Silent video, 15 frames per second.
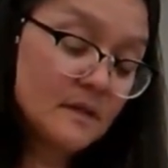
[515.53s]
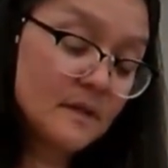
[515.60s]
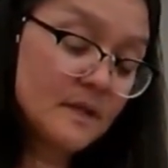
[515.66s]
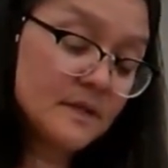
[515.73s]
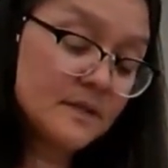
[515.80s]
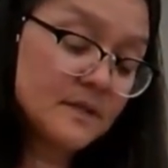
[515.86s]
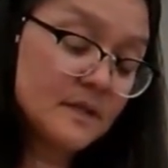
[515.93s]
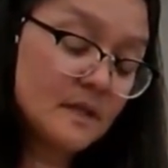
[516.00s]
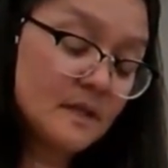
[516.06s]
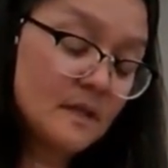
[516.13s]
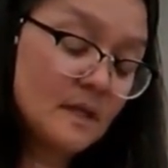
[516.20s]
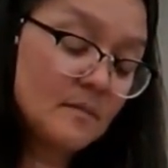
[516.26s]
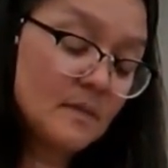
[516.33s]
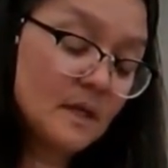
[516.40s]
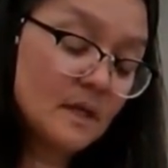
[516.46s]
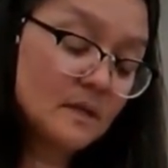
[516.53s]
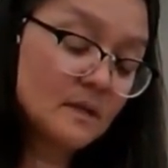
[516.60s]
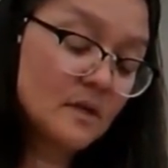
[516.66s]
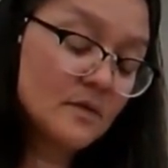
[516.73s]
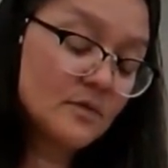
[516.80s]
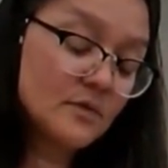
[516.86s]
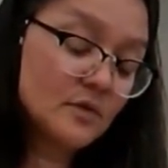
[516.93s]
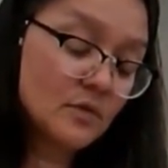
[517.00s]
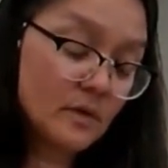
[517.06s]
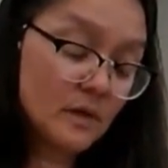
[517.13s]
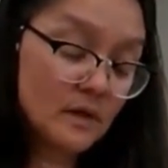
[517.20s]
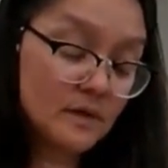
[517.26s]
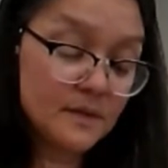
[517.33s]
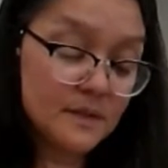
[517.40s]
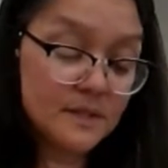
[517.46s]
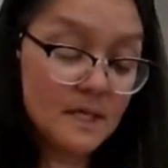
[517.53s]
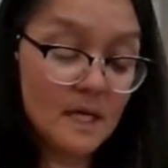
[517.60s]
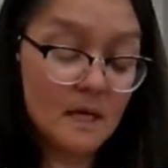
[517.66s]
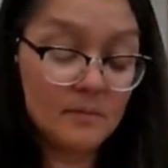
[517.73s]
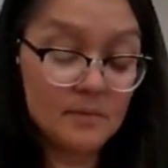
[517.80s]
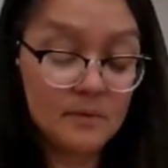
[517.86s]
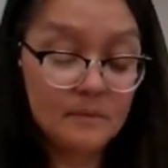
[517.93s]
these in and make another square at the top.